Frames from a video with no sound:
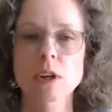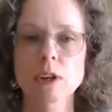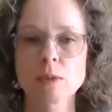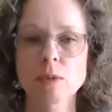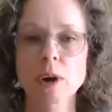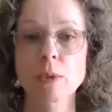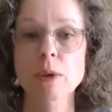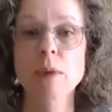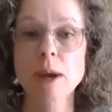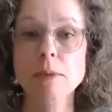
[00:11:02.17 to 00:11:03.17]
where we
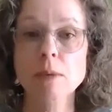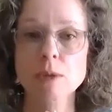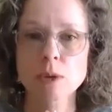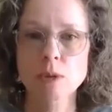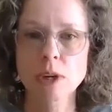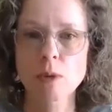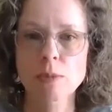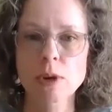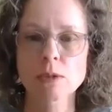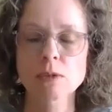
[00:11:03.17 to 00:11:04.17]
might be able to
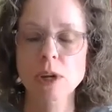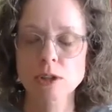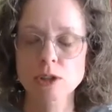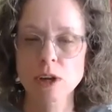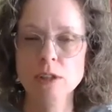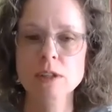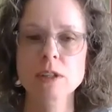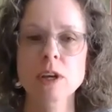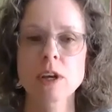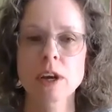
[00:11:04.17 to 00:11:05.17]
reopen restaurants.
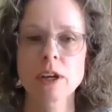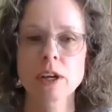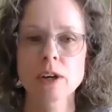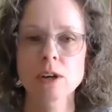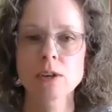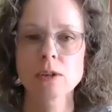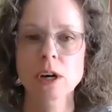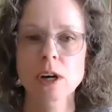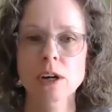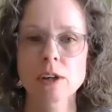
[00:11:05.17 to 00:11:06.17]
And I know
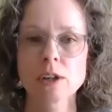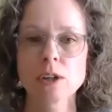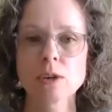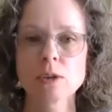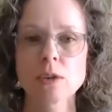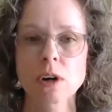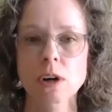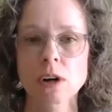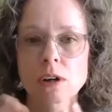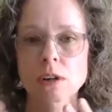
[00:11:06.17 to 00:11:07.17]
you
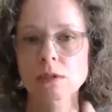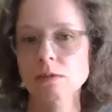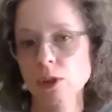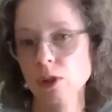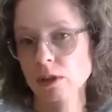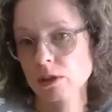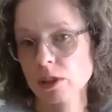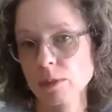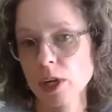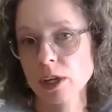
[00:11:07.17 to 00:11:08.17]
are
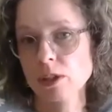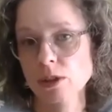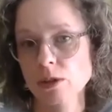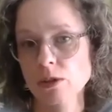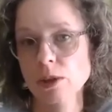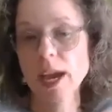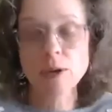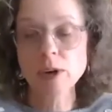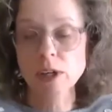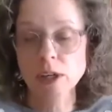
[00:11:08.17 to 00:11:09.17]
subject to
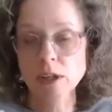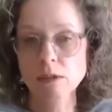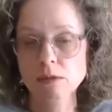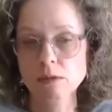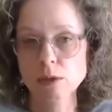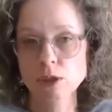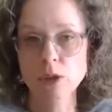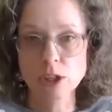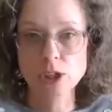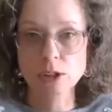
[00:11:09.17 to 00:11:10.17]
county
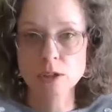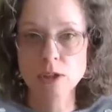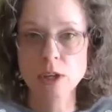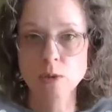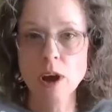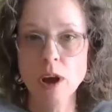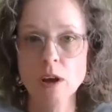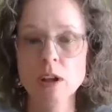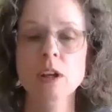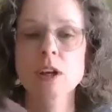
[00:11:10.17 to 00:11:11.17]
restrictions as
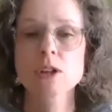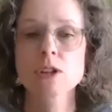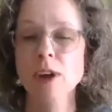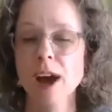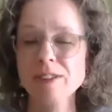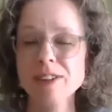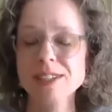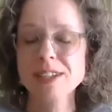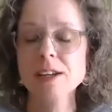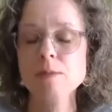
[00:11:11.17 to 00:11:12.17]
well. Do you have a
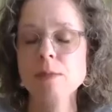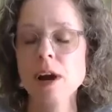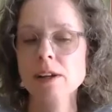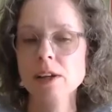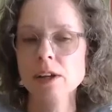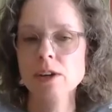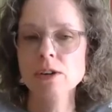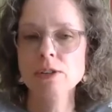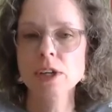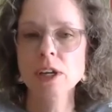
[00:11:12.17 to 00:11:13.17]
date in mind that you're
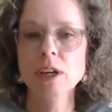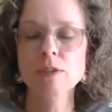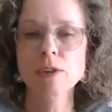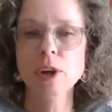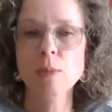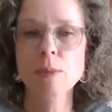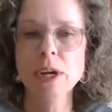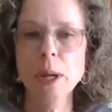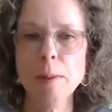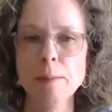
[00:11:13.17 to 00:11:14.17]
thinking of reopening?